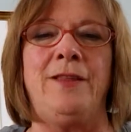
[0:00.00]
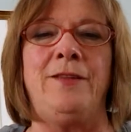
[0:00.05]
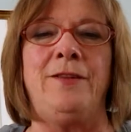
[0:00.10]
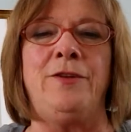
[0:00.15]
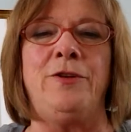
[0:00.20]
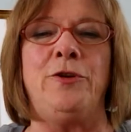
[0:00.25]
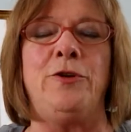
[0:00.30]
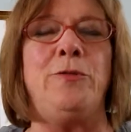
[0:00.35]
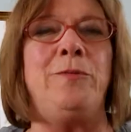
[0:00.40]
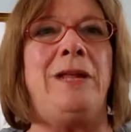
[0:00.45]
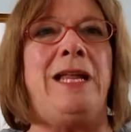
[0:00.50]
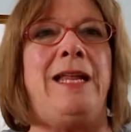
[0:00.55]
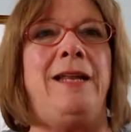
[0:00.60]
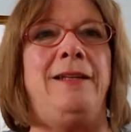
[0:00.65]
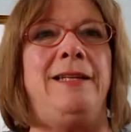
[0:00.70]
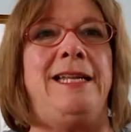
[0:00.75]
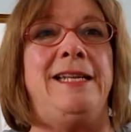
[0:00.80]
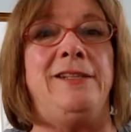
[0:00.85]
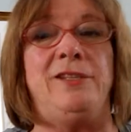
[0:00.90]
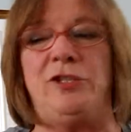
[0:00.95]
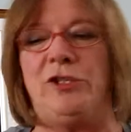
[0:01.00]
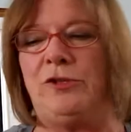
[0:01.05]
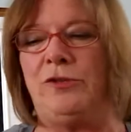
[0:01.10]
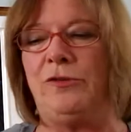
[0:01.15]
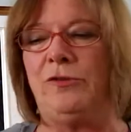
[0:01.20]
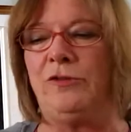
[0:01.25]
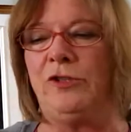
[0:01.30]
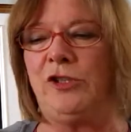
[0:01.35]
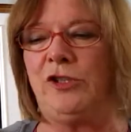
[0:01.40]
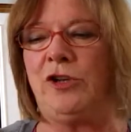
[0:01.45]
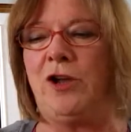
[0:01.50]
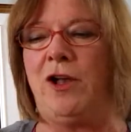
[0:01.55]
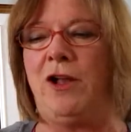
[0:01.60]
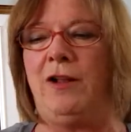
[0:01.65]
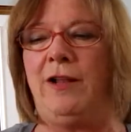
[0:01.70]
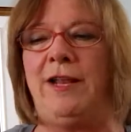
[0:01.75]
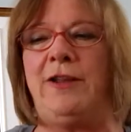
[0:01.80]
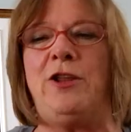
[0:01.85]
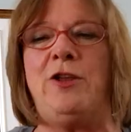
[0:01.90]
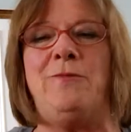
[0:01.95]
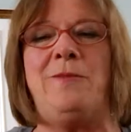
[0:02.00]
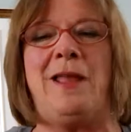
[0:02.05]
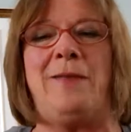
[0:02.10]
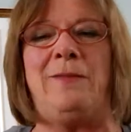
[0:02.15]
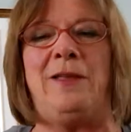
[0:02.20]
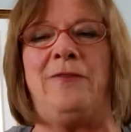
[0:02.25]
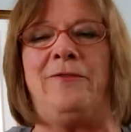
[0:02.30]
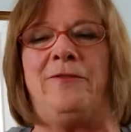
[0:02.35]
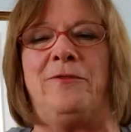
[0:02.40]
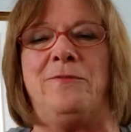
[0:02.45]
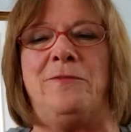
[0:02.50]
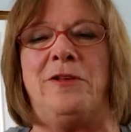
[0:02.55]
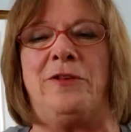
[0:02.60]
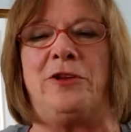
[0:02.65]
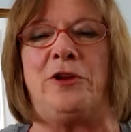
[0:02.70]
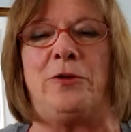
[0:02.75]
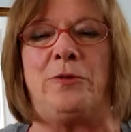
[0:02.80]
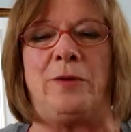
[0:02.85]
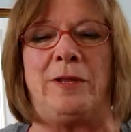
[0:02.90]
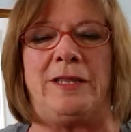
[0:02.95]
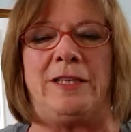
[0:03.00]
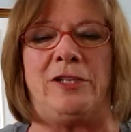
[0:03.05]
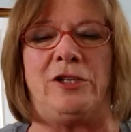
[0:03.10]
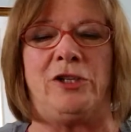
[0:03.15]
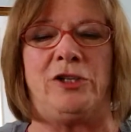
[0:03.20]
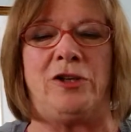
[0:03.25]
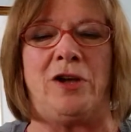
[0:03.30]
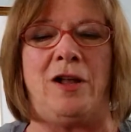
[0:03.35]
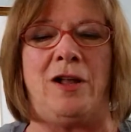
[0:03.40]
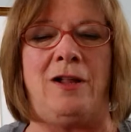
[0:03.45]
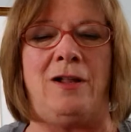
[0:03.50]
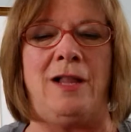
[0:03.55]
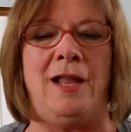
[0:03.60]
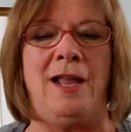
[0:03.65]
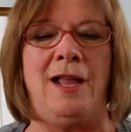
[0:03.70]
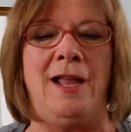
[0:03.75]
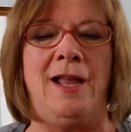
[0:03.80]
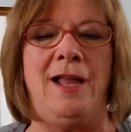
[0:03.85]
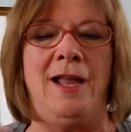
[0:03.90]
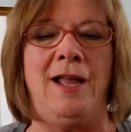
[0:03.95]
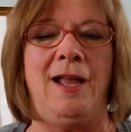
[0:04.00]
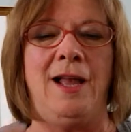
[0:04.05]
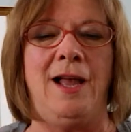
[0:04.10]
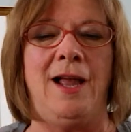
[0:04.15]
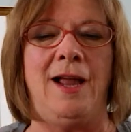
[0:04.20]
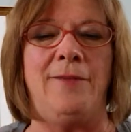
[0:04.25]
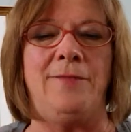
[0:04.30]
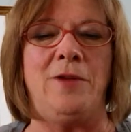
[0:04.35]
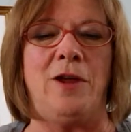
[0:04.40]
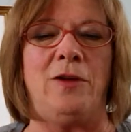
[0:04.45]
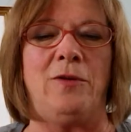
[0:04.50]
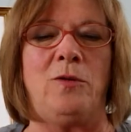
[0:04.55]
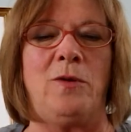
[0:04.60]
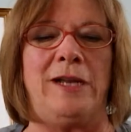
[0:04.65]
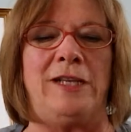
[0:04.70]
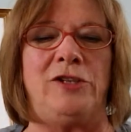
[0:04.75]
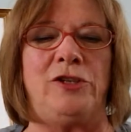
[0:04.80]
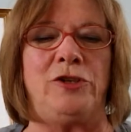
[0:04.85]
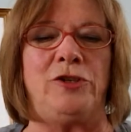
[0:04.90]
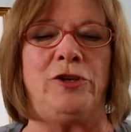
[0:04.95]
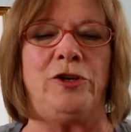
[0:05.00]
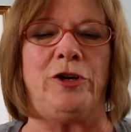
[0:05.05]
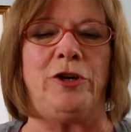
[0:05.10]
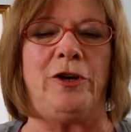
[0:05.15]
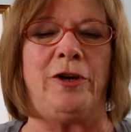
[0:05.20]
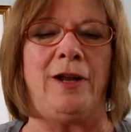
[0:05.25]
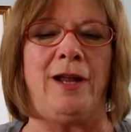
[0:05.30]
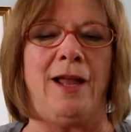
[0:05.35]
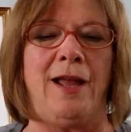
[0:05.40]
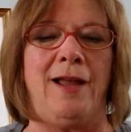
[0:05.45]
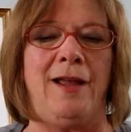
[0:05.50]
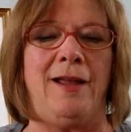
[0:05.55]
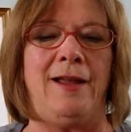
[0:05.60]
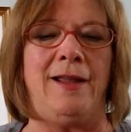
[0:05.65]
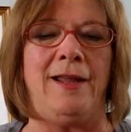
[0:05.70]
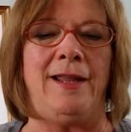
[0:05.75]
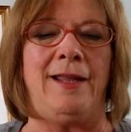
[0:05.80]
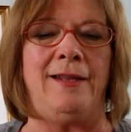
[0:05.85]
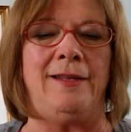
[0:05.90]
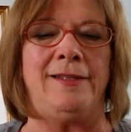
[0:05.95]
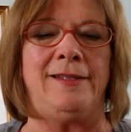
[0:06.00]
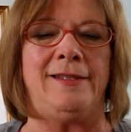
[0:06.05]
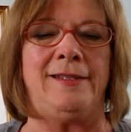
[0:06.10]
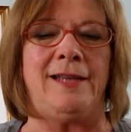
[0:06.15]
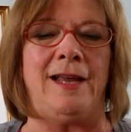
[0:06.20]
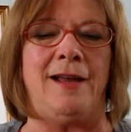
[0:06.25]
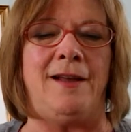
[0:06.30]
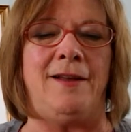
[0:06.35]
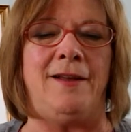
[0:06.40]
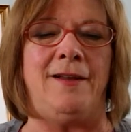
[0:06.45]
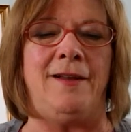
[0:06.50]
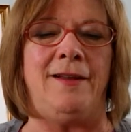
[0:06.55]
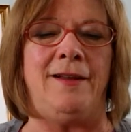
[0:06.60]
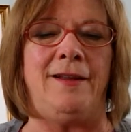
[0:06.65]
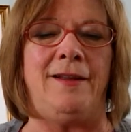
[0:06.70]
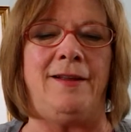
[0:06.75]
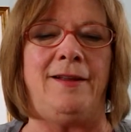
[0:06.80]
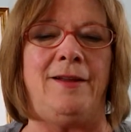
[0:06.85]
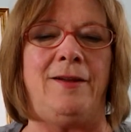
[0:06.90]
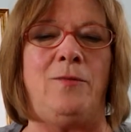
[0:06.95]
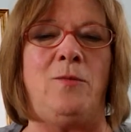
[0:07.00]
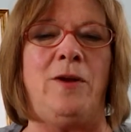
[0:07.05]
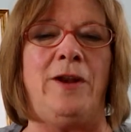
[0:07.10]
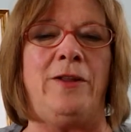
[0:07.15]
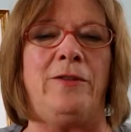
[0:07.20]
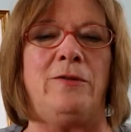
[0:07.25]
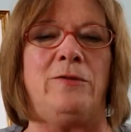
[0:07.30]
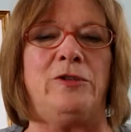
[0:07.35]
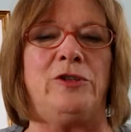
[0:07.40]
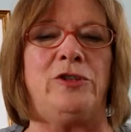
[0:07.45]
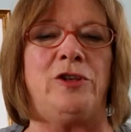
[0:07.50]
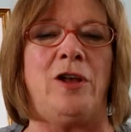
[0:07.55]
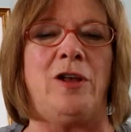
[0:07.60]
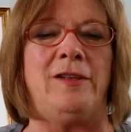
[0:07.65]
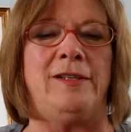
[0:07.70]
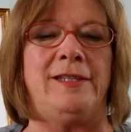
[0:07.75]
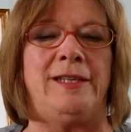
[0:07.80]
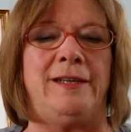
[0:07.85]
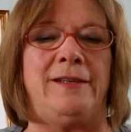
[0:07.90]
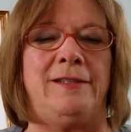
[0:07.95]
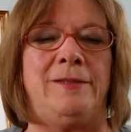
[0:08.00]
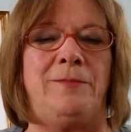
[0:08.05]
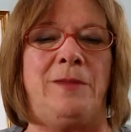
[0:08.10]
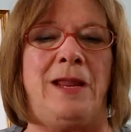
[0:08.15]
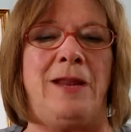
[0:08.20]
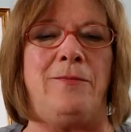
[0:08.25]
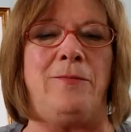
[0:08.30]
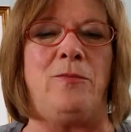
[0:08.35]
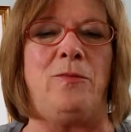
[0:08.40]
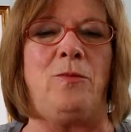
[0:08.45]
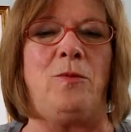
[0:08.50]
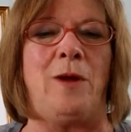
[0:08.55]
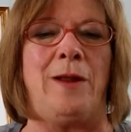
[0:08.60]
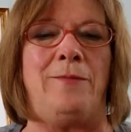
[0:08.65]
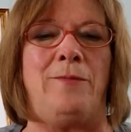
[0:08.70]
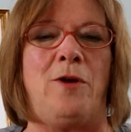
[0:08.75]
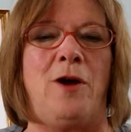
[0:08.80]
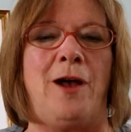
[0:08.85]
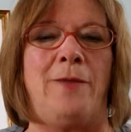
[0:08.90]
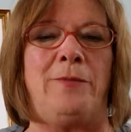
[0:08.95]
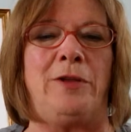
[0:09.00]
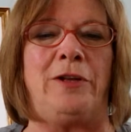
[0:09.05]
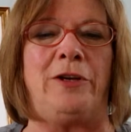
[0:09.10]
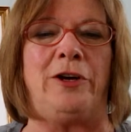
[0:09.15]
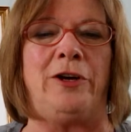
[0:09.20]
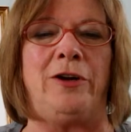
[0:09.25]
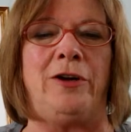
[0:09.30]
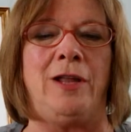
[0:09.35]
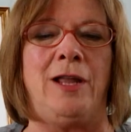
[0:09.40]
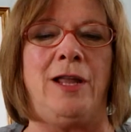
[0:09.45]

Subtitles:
Nurmi Lintu shawl, and you may be familiar with this shawl. I'm not quite sure. It's one of those shawls that's been quite popular